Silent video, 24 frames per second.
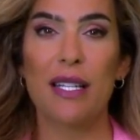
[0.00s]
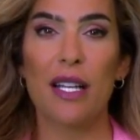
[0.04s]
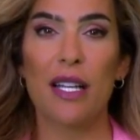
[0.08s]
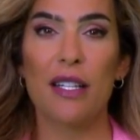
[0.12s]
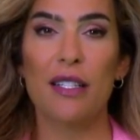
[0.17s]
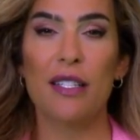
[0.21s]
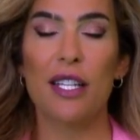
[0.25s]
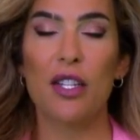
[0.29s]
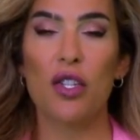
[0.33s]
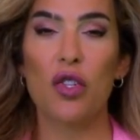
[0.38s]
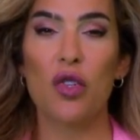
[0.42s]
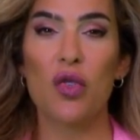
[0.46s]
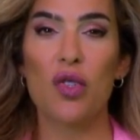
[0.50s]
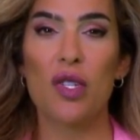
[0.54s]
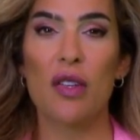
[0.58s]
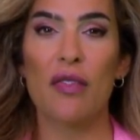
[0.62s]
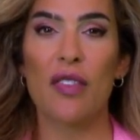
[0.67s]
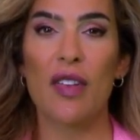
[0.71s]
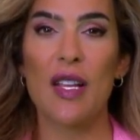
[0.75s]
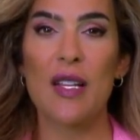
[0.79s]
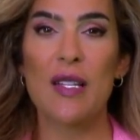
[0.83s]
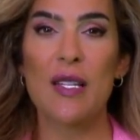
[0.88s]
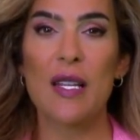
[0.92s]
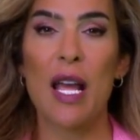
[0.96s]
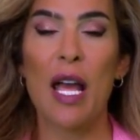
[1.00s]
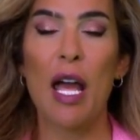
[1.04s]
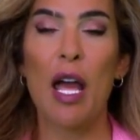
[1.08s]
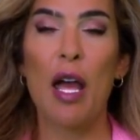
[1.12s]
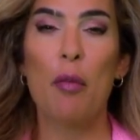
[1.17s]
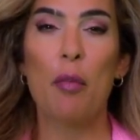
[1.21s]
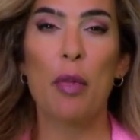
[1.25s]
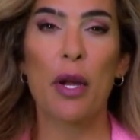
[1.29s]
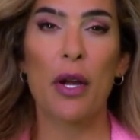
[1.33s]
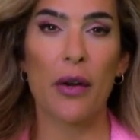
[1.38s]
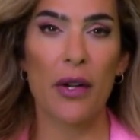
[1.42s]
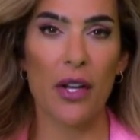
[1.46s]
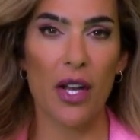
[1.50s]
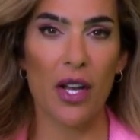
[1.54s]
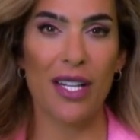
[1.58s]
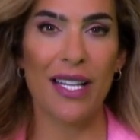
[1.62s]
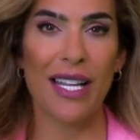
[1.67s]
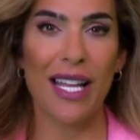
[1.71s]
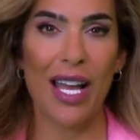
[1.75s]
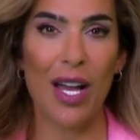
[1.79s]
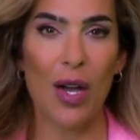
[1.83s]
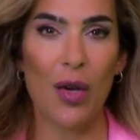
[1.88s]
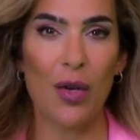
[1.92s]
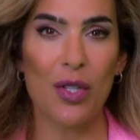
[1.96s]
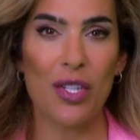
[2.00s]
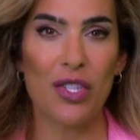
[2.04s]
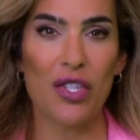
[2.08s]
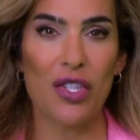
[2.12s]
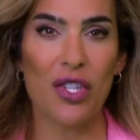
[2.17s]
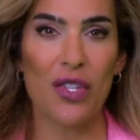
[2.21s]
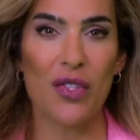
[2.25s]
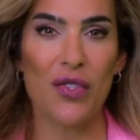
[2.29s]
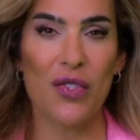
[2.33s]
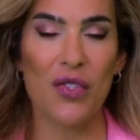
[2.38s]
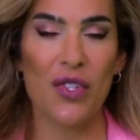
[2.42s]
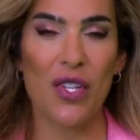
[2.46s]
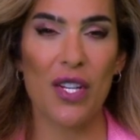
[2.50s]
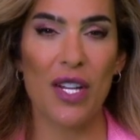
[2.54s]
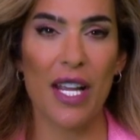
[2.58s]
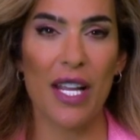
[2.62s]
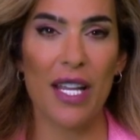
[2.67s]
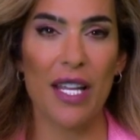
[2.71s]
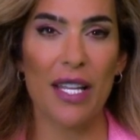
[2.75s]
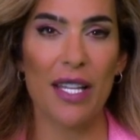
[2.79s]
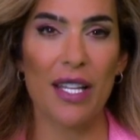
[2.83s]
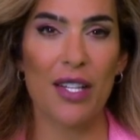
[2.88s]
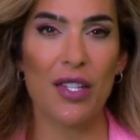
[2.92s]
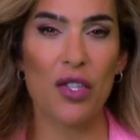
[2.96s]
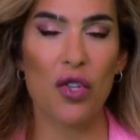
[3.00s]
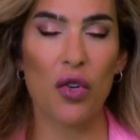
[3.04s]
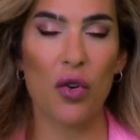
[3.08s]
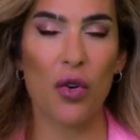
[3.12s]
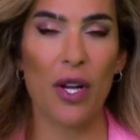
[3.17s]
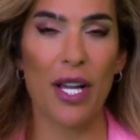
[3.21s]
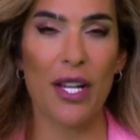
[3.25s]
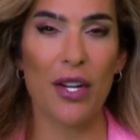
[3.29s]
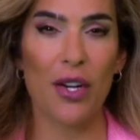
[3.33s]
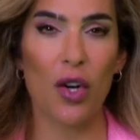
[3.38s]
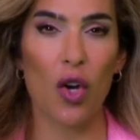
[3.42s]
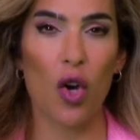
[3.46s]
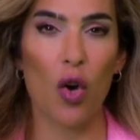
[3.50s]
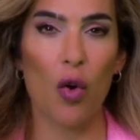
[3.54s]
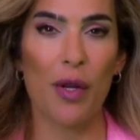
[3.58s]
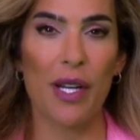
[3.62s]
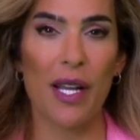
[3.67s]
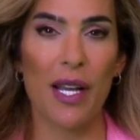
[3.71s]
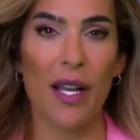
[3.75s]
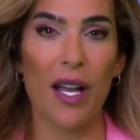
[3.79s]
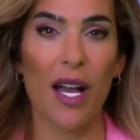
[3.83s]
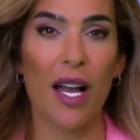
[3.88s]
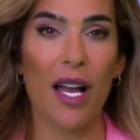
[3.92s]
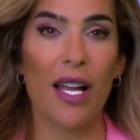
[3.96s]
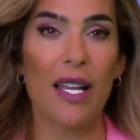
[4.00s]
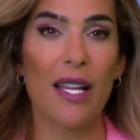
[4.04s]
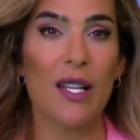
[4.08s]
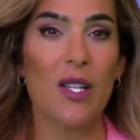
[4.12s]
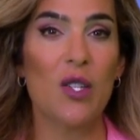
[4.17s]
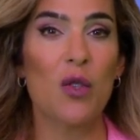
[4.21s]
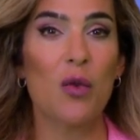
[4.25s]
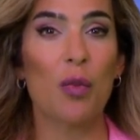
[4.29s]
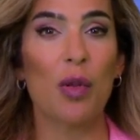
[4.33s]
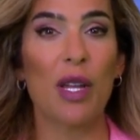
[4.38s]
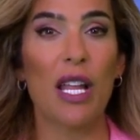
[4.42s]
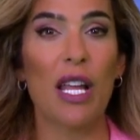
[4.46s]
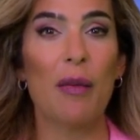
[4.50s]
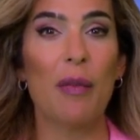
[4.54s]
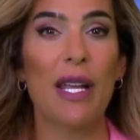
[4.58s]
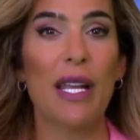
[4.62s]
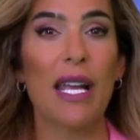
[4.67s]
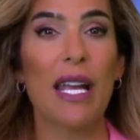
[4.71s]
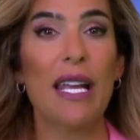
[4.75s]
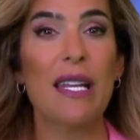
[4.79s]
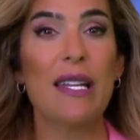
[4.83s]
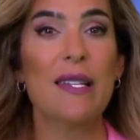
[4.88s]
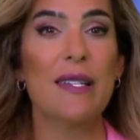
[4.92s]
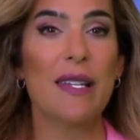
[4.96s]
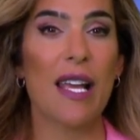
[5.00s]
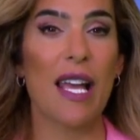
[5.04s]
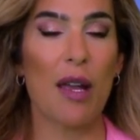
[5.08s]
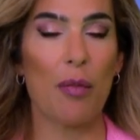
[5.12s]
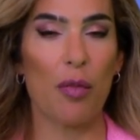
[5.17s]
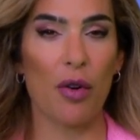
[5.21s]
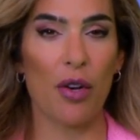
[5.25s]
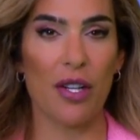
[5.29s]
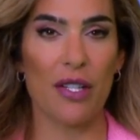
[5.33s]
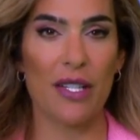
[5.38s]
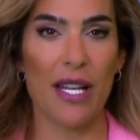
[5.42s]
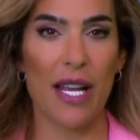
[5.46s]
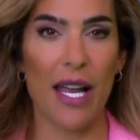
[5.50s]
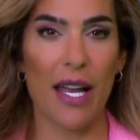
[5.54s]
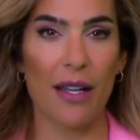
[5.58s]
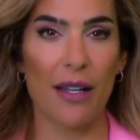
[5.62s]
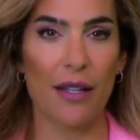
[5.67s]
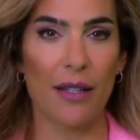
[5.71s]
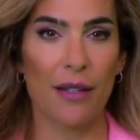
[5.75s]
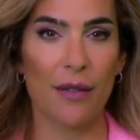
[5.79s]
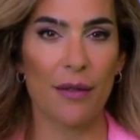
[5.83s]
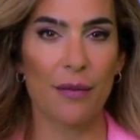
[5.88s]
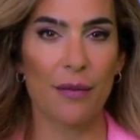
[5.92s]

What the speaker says: continues to face periodic outages today. Its creator, OpenAI, is blaming a cyber attack.